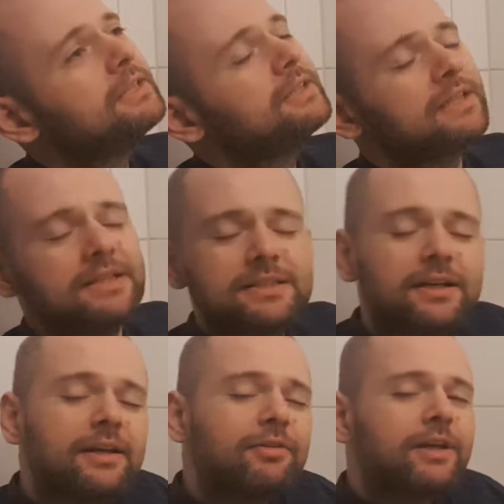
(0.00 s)
things that
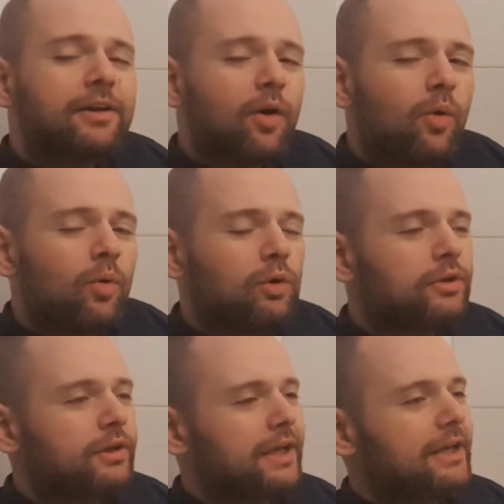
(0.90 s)
never get
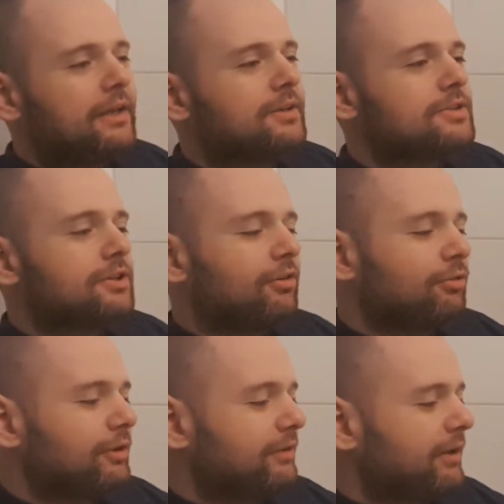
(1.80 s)
old in
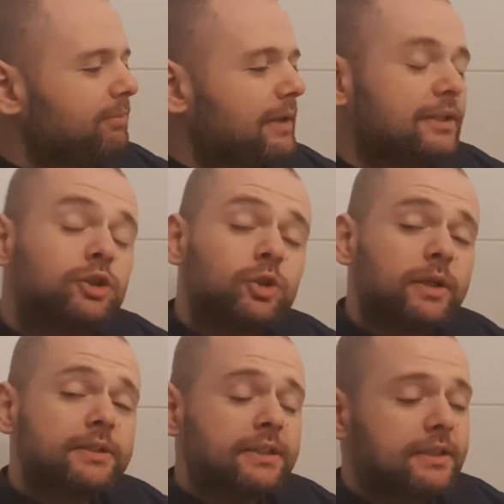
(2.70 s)
software development. So
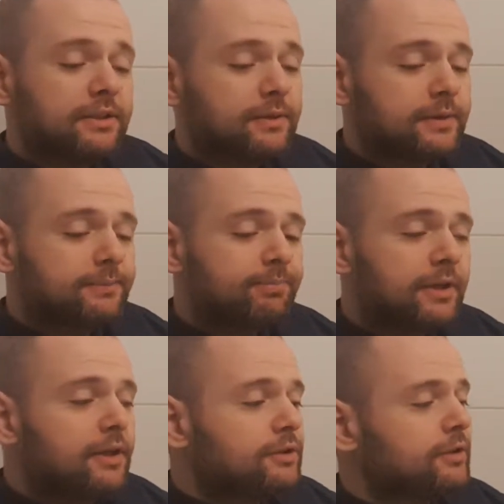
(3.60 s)
let's get into it.
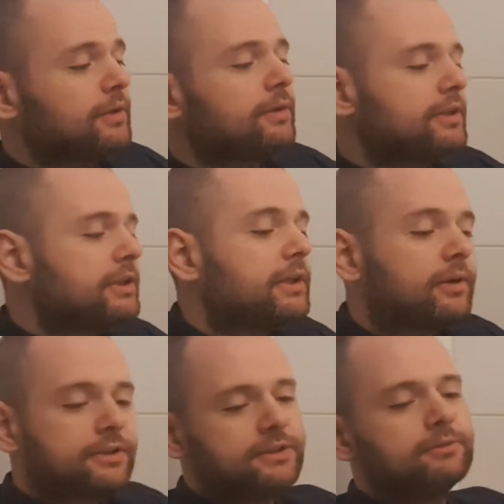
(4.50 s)
So the question in
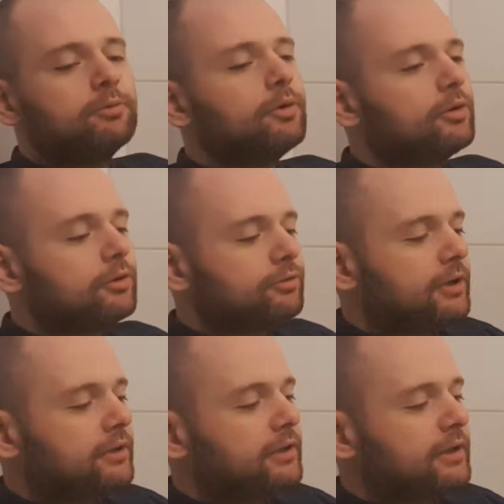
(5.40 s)
question was,
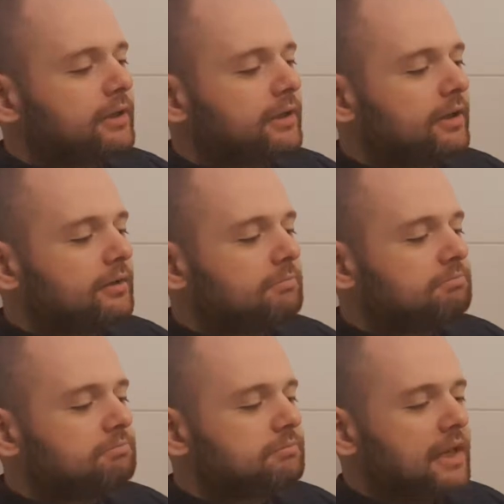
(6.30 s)
Frederick,
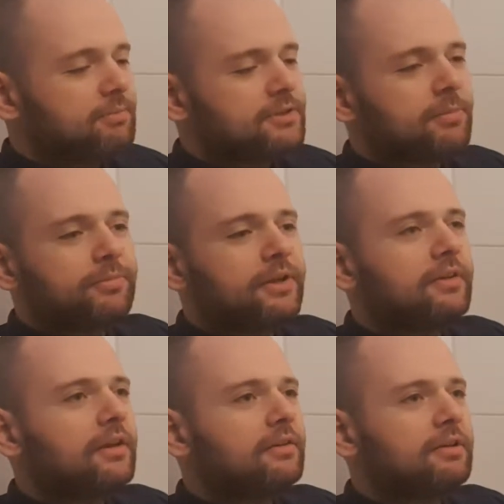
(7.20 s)
name something
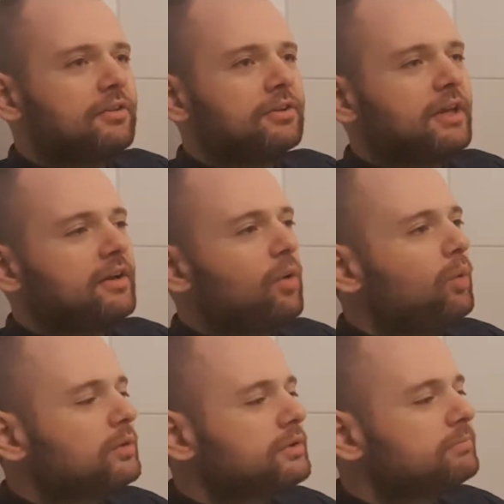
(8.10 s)
that doesn't get
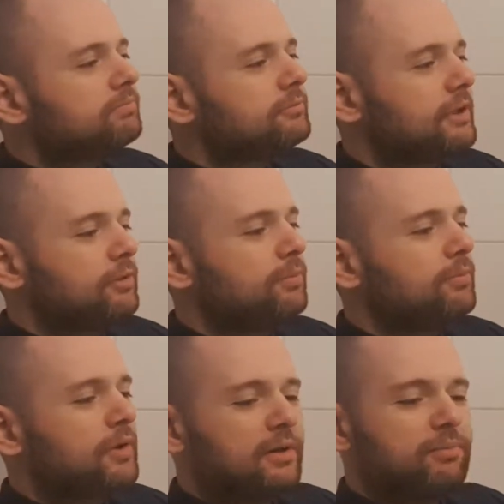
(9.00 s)
old when you
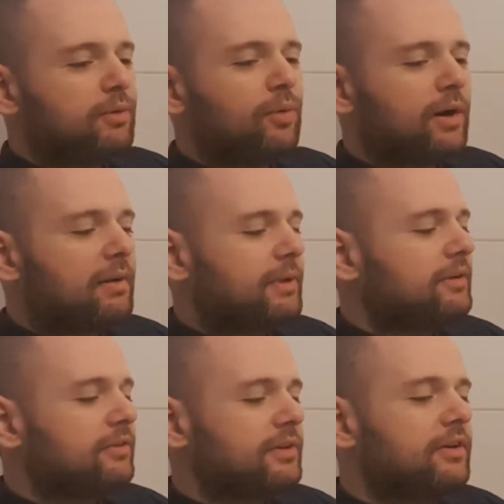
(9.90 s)
in programming,
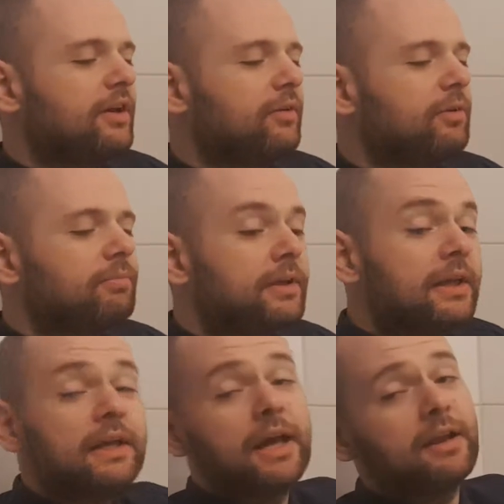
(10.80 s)
just in general.
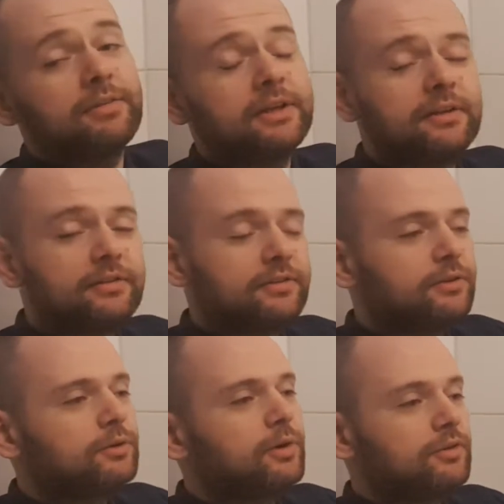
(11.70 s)
And I think this is a
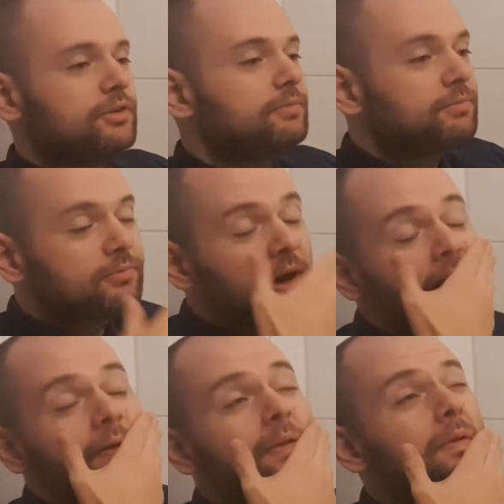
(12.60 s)
good question.
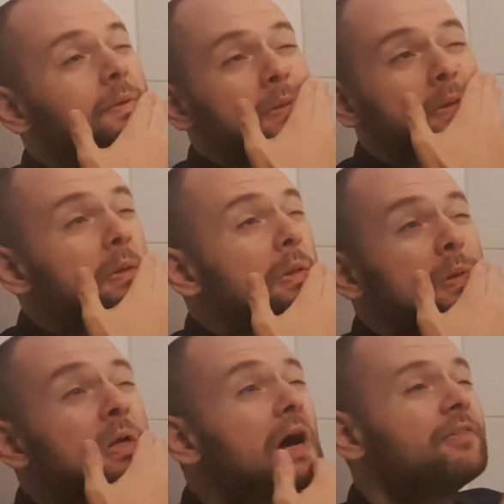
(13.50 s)
And
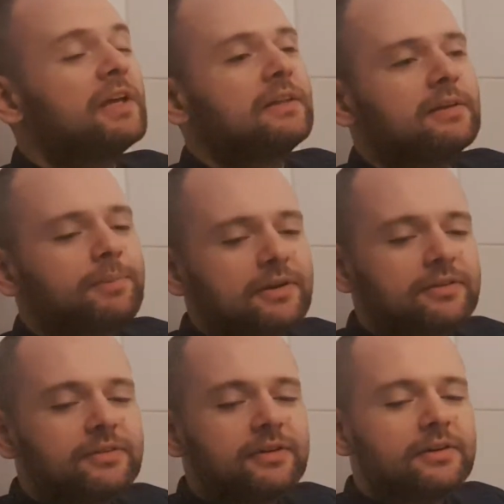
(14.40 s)
I think that the
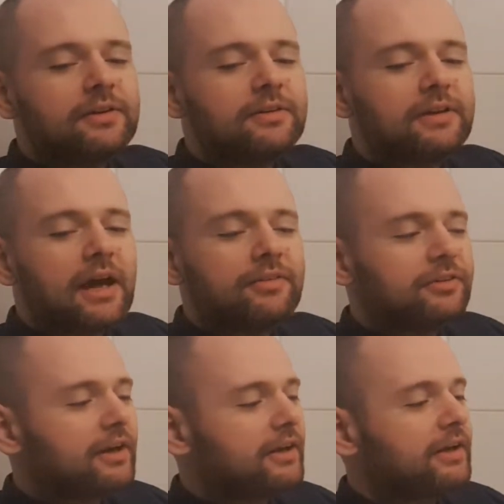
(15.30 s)
best
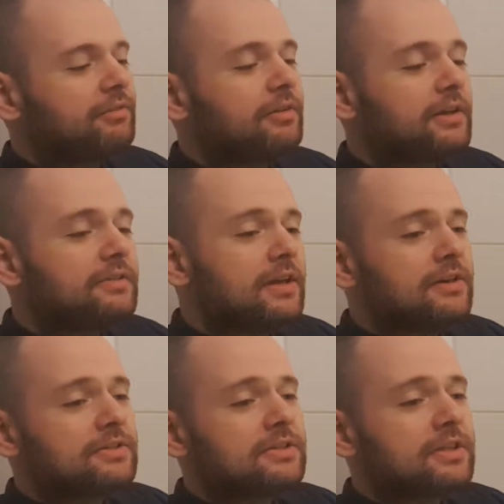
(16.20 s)
answer I can give to this
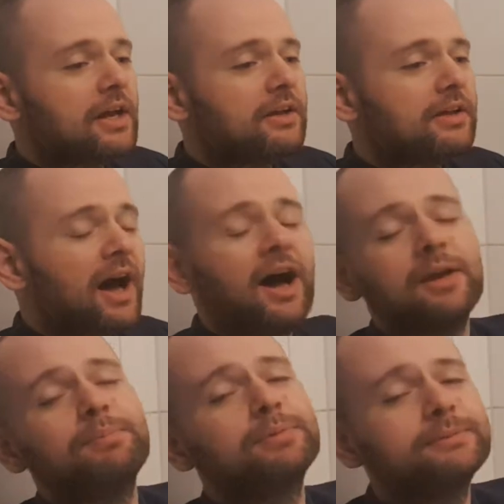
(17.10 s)
is that
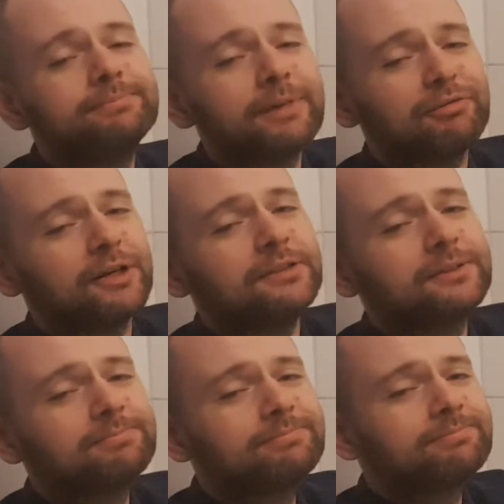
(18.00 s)
hype, my friend,
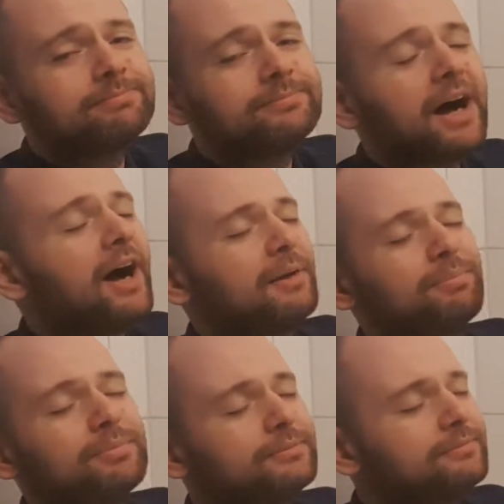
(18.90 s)

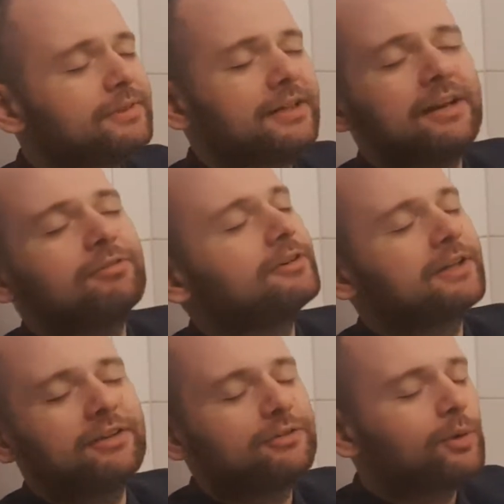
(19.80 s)
hype never
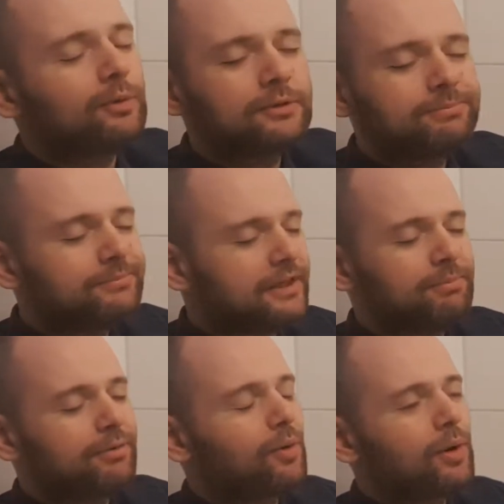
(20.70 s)
gets old
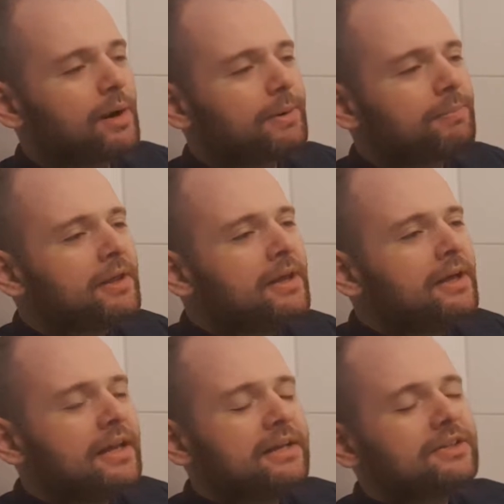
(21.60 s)
in programming.
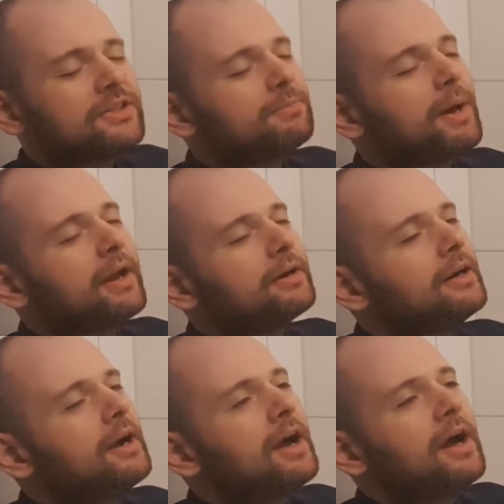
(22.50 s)
It doesn't
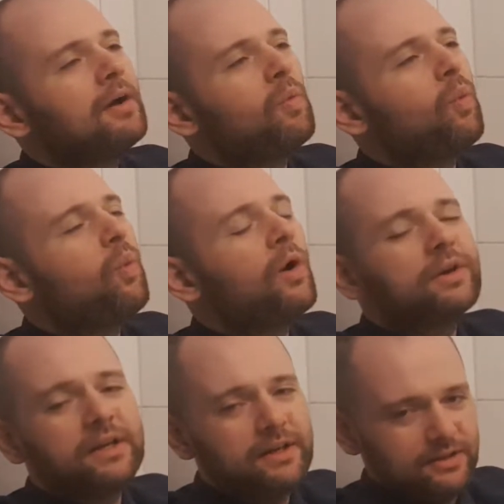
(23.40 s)
matter
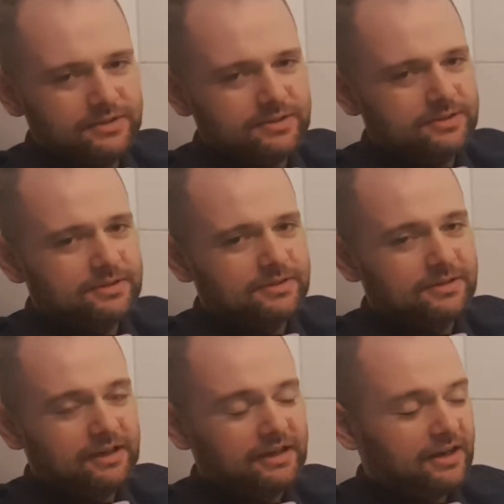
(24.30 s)
what it is.
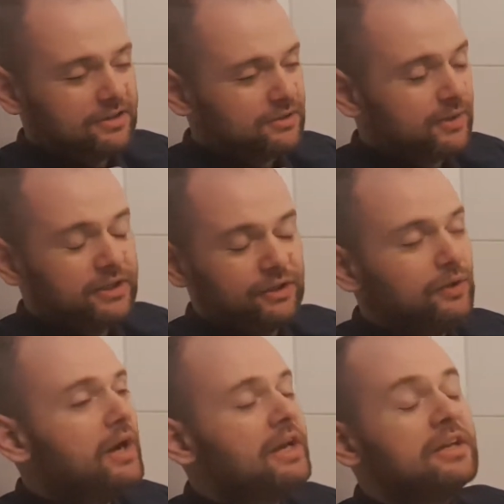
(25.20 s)
I swear to
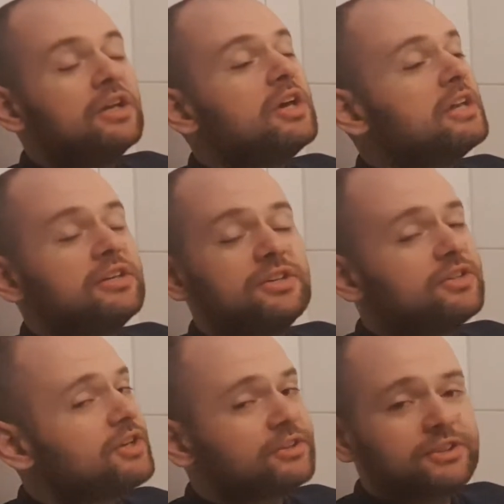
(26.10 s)
you, it
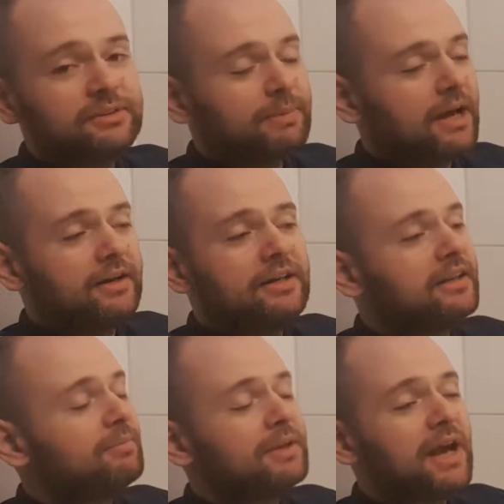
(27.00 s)
doesn't matter. It
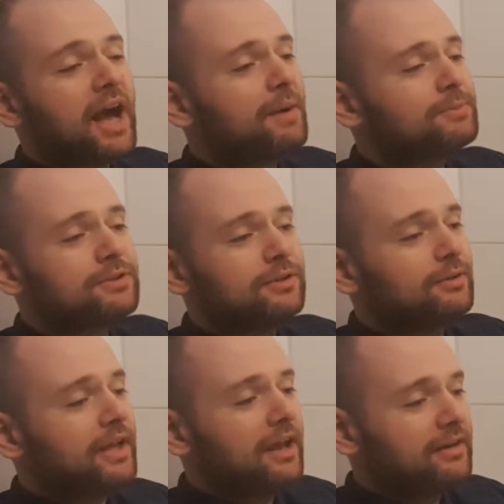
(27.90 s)
can be
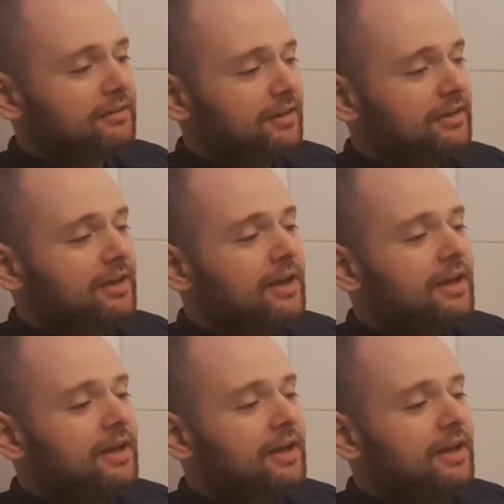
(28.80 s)
absolutely anything.